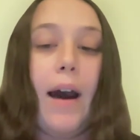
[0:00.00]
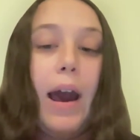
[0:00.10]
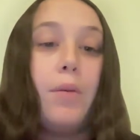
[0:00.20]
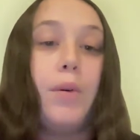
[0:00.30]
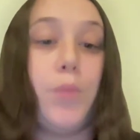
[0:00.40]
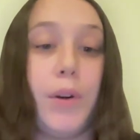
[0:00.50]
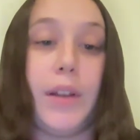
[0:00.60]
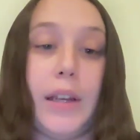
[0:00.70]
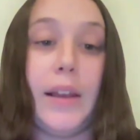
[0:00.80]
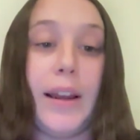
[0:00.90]
I would
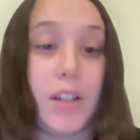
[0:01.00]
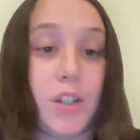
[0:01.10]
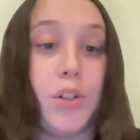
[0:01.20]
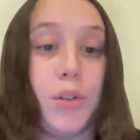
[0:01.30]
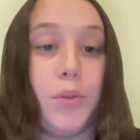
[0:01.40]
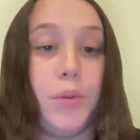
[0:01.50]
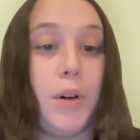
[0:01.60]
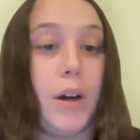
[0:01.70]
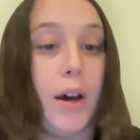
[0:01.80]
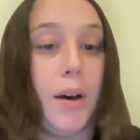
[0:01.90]
really like
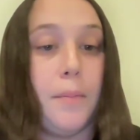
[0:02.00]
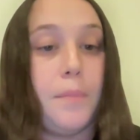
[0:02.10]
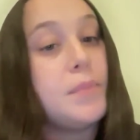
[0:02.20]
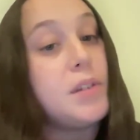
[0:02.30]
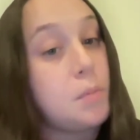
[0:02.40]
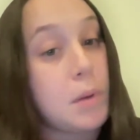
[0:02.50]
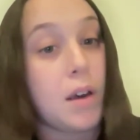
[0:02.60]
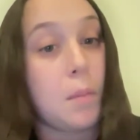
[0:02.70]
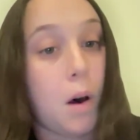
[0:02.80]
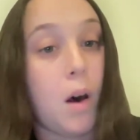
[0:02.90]
to
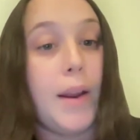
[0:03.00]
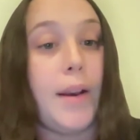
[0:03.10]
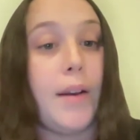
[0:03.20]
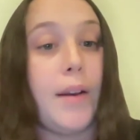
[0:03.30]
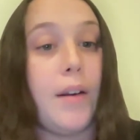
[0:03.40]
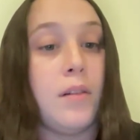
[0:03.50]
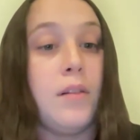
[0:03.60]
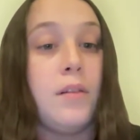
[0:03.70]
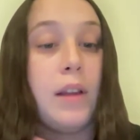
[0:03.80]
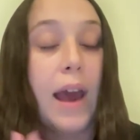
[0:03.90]
speak upon
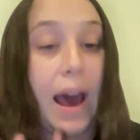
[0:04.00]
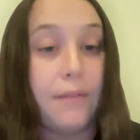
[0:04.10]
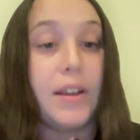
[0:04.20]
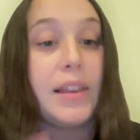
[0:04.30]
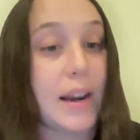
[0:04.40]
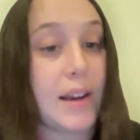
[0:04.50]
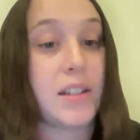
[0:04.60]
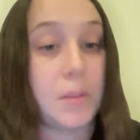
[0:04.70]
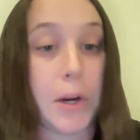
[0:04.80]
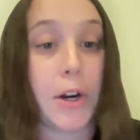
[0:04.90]
having that
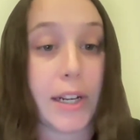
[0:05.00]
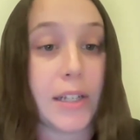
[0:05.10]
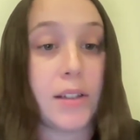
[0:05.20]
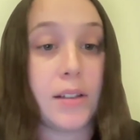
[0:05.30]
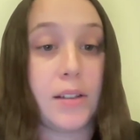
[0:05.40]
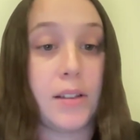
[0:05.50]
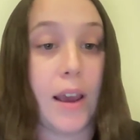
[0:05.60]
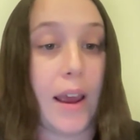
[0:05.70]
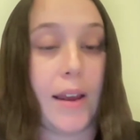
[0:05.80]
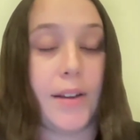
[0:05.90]
experience
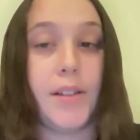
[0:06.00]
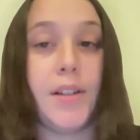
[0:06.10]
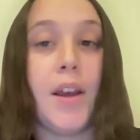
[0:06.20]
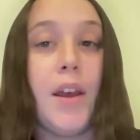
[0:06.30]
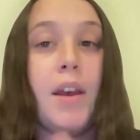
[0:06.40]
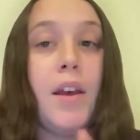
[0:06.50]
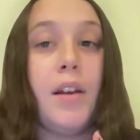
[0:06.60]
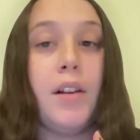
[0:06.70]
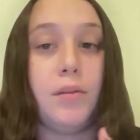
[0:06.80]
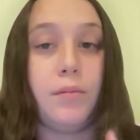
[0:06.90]
and
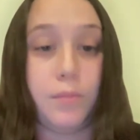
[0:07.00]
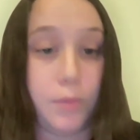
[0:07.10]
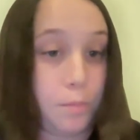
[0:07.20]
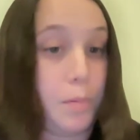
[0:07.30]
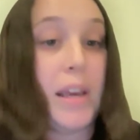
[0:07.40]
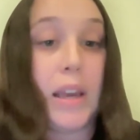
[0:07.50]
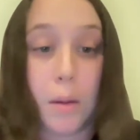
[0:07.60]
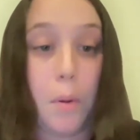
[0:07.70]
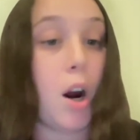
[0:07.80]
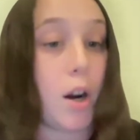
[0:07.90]
being
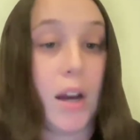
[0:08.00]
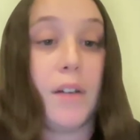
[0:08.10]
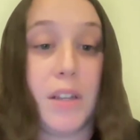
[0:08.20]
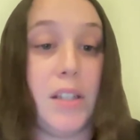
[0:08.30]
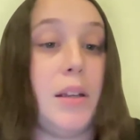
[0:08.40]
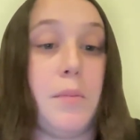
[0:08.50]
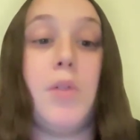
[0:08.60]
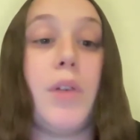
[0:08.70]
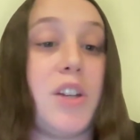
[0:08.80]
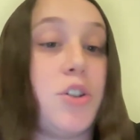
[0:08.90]
a part of the
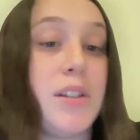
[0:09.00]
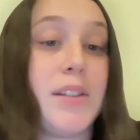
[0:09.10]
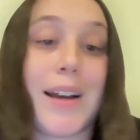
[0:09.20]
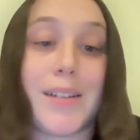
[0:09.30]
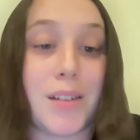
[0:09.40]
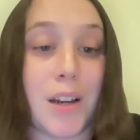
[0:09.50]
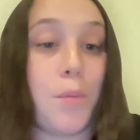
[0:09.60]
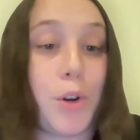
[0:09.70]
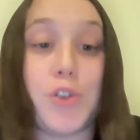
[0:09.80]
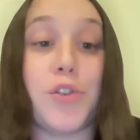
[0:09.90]
simulations at
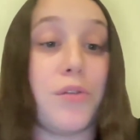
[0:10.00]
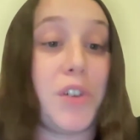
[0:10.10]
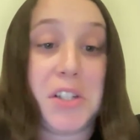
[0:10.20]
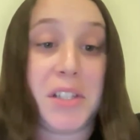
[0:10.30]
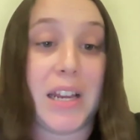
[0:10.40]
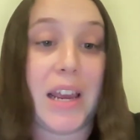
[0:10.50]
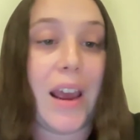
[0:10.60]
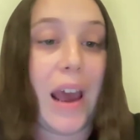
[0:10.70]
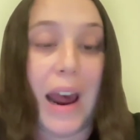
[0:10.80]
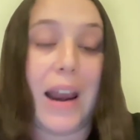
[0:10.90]
Stanford
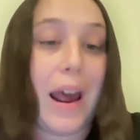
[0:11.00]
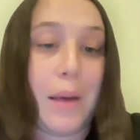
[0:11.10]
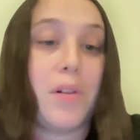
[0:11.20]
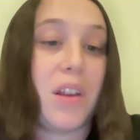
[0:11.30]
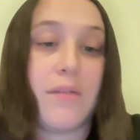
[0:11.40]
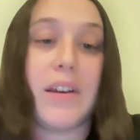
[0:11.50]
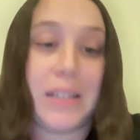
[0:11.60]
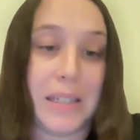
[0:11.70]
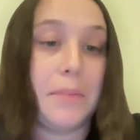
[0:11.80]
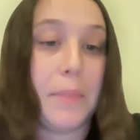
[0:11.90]
University, and I believe
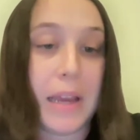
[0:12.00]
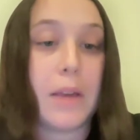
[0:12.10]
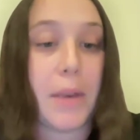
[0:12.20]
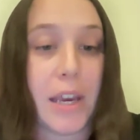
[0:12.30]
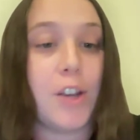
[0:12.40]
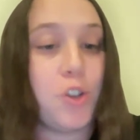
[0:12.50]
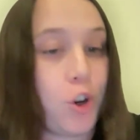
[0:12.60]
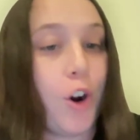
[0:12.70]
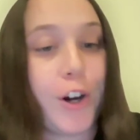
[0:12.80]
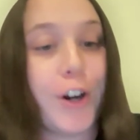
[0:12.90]
it did make me a
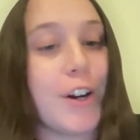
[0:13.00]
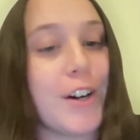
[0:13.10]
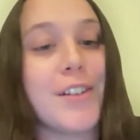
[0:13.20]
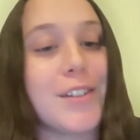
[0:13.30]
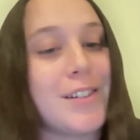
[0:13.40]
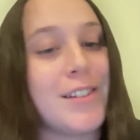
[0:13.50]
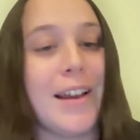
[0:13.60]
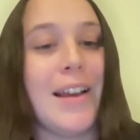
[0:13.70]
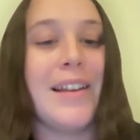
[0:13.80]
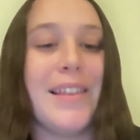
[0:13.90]
stronger nurse.
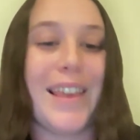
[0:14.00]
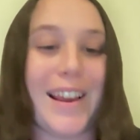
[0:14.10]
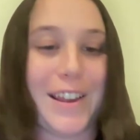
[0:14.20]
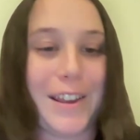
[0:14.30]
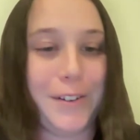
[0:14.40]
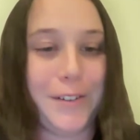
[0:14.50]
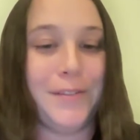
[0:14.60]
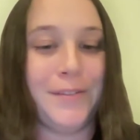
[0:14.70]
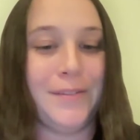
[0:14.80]
Thank you.